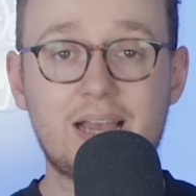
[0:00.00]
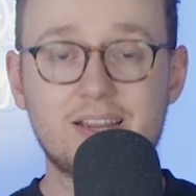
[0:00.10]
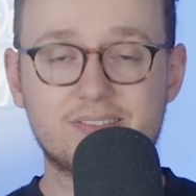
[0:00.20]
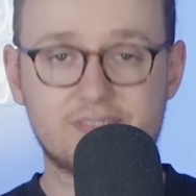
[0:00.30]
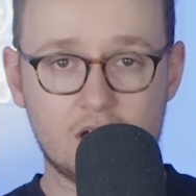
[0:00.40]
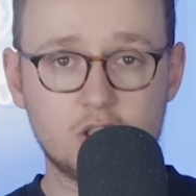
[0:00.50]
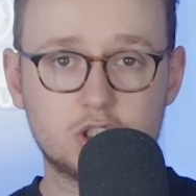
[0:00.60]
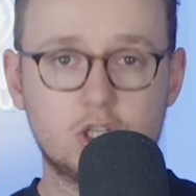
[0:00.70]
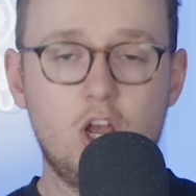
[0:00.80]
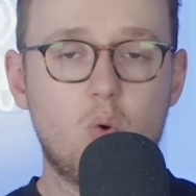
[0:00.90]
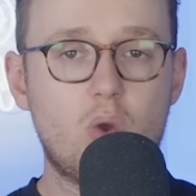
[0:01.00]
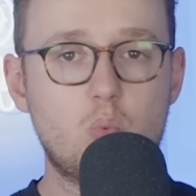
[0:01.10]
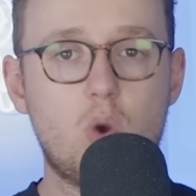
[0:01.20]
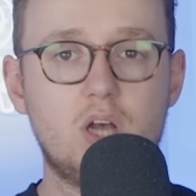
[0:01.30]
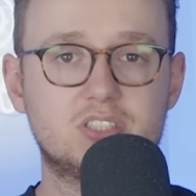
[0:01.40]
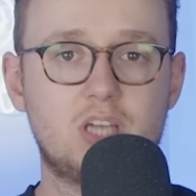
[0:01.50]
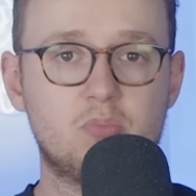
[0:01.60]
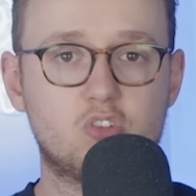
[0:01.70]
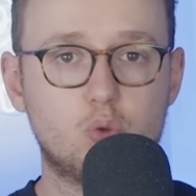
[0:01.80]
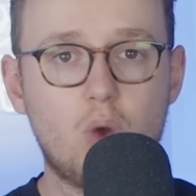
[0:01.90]
And as such, when worst
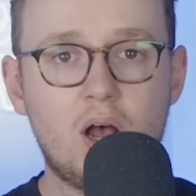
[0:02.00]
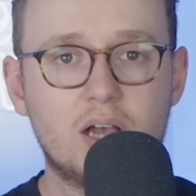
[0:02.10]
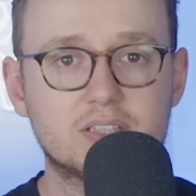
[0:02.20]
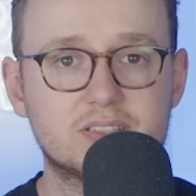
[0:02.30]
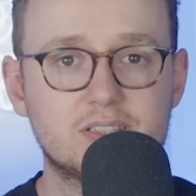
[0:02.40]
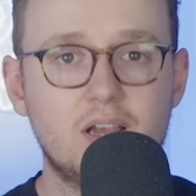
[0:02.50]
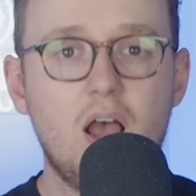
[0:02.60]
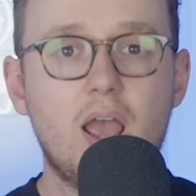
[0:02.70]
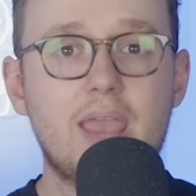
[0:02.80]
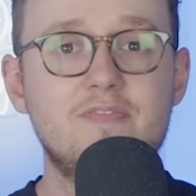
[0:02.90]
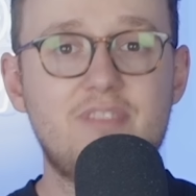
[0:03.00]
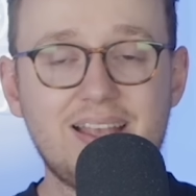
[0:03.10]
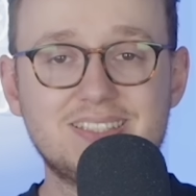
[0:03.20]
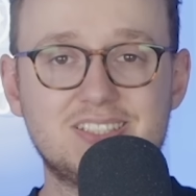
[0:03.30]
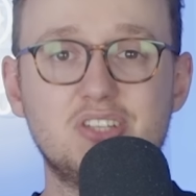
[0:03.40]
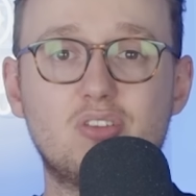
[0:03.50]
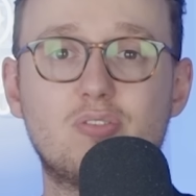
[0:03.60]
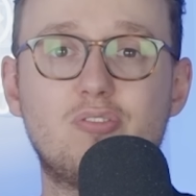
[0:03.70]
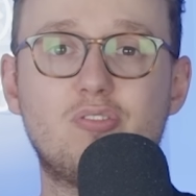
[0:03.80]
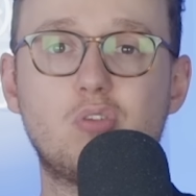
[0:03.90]
comes to worst, investors
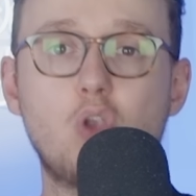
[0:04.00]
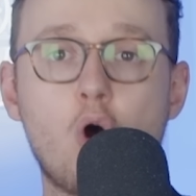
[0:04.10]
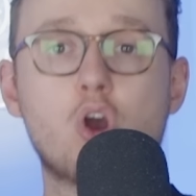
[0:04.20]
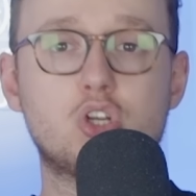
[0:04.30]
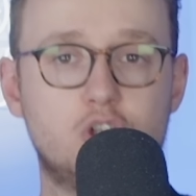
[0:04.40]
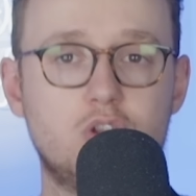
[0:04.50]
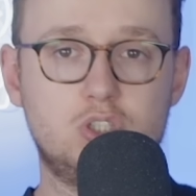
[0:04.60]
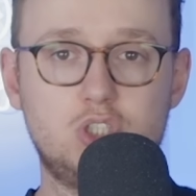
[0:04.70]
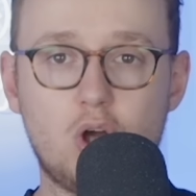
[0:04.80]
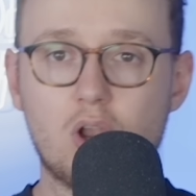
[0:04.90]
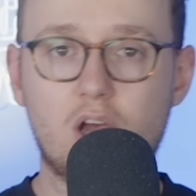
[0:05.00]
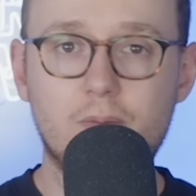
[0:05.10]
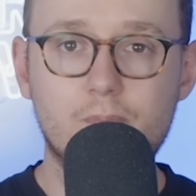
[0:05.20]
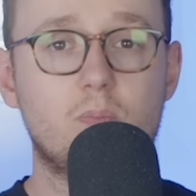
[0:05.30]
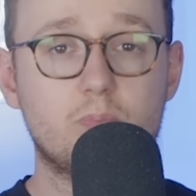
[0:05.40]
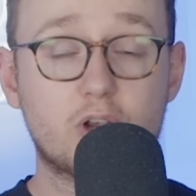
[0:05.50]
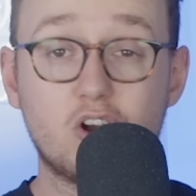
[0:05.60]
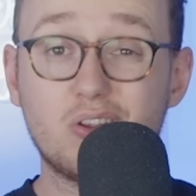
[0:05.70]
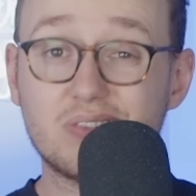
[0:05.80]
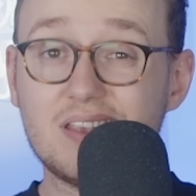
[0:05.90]
flock to the dollar
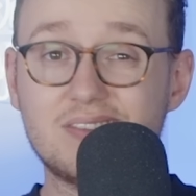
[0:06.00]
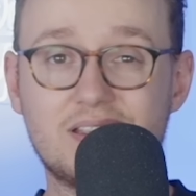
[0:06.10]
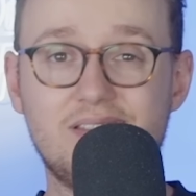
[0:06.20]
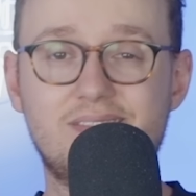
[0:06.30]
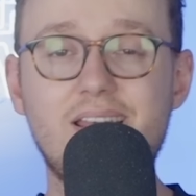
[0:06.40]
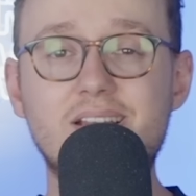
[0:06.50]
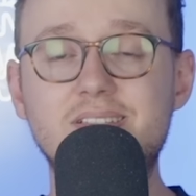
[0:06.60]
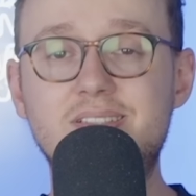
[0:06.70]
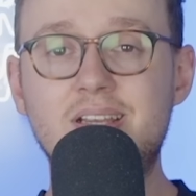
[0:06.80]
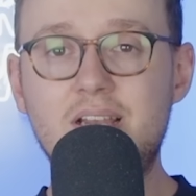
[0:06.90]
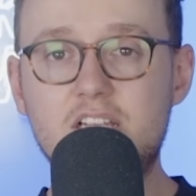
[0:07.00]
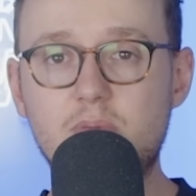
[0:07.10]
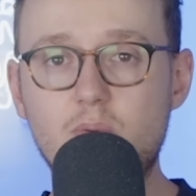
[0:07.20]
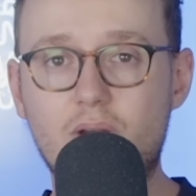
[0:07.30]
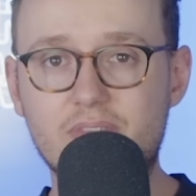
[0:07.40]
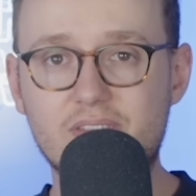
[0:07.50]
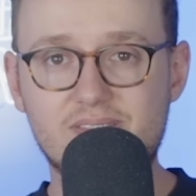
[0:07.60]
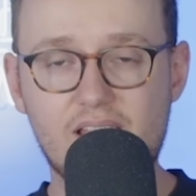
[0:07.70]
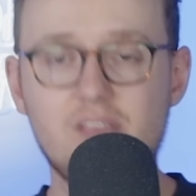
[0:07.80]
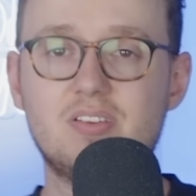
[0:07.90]
because it's considered to be one of the
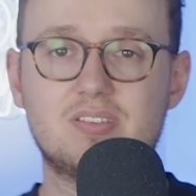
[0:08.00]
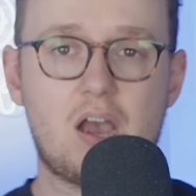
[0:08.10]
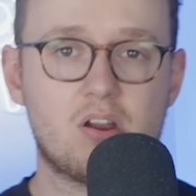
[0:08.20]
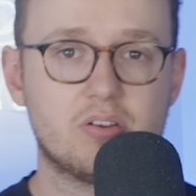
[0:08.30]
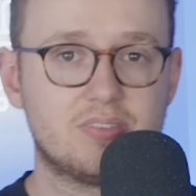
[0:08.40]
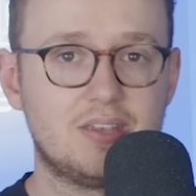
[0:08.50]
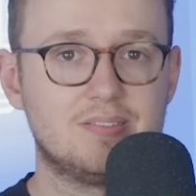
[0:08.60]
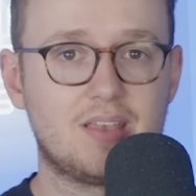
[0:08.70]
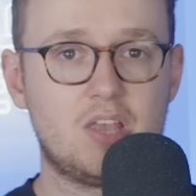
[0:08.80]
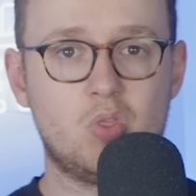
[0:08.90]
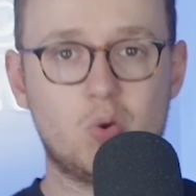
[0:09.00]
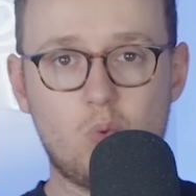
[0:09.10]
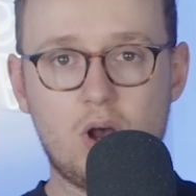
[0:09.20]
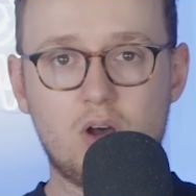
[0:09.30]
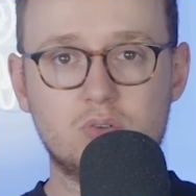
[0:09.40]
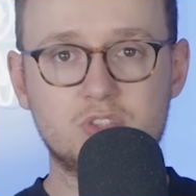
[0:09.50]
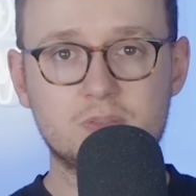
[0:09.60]
safest currencies in the world.